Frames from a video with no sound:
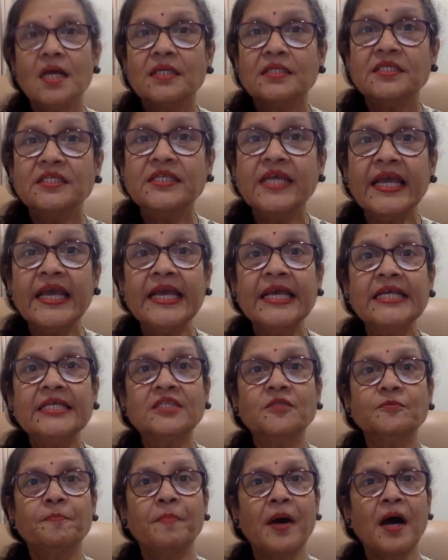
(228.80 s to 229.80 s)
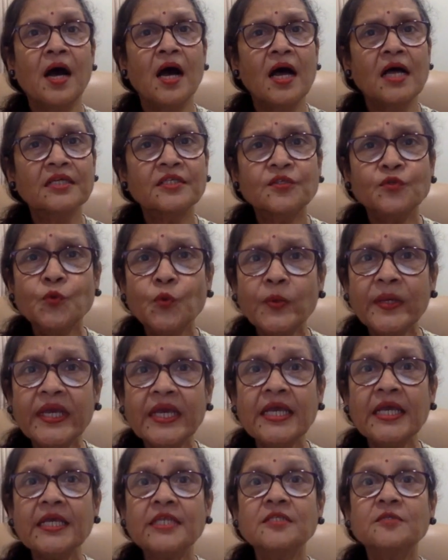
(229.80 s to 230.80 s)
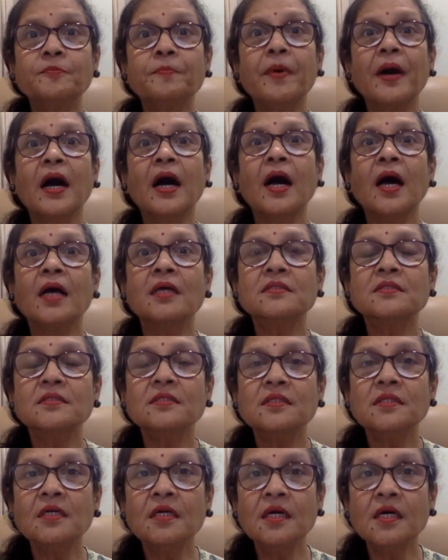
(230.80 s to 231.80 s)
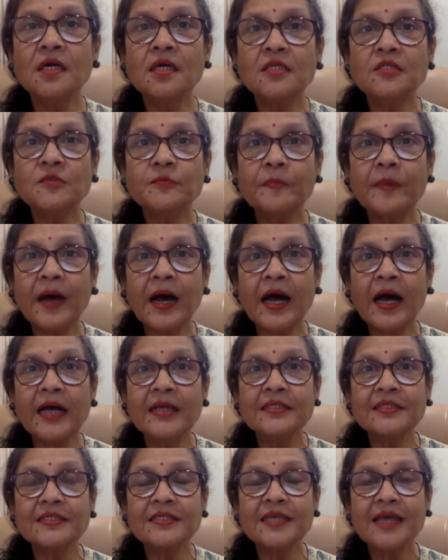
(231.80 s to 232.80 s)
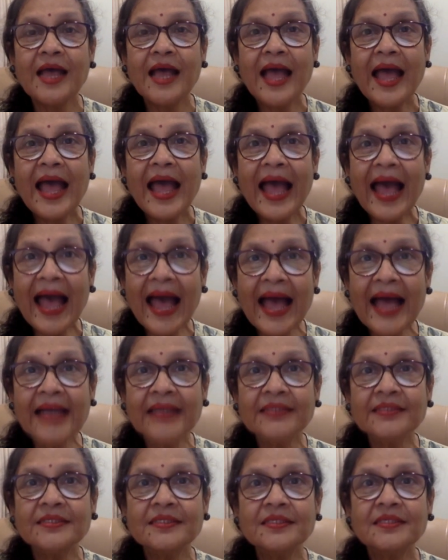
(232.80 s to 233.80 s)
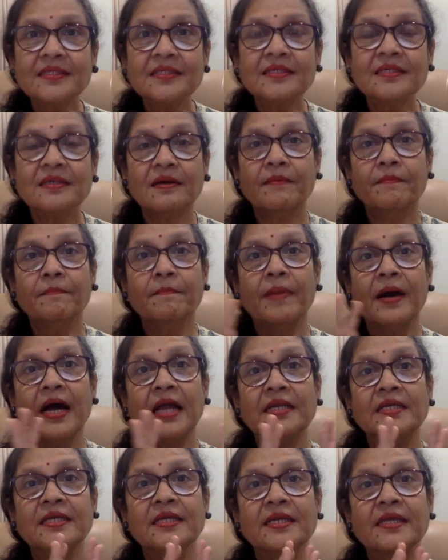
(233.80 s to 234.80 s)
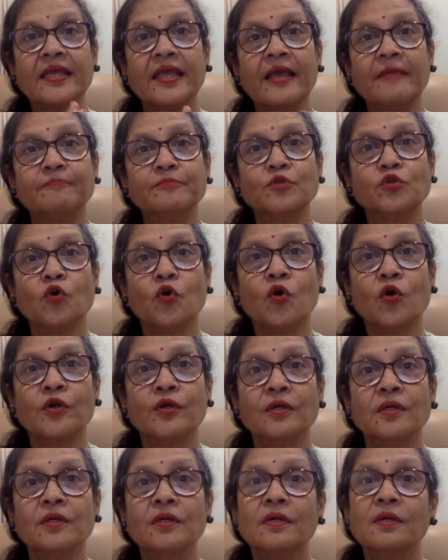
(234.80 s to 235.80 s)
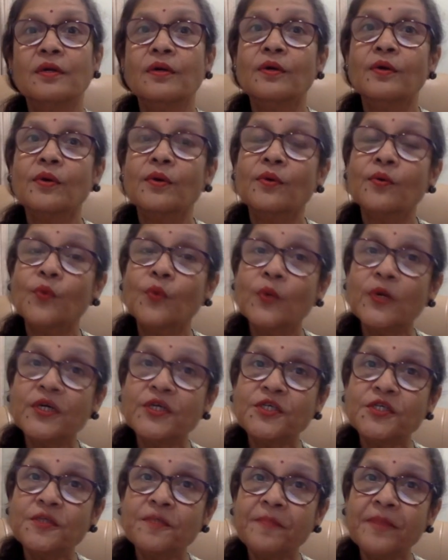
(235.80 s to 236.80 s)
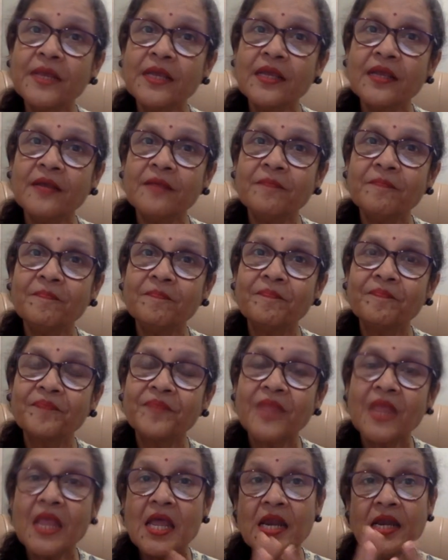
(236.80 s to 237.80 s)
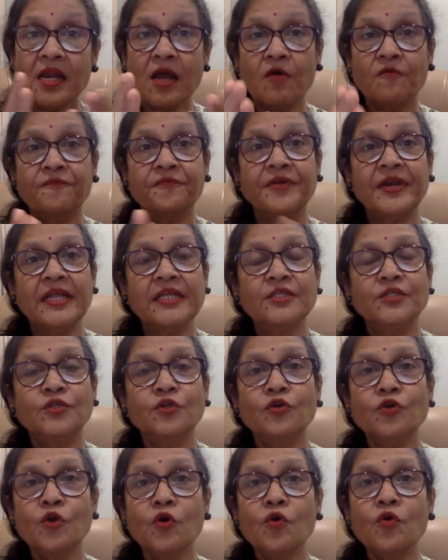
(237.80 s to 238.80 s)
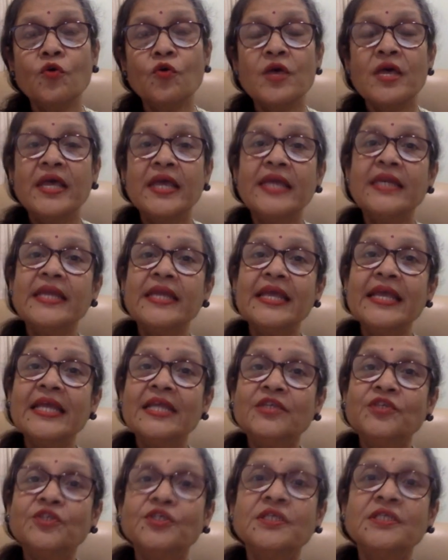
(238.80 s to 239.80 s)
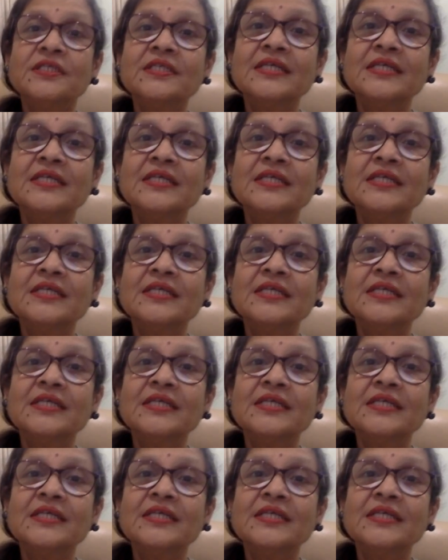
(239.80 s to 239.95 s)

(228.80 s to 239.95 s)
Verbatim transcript: Days passed, weeks passed, years passed, and Bali kept on worshipping him. Now, friends, you know, in ancient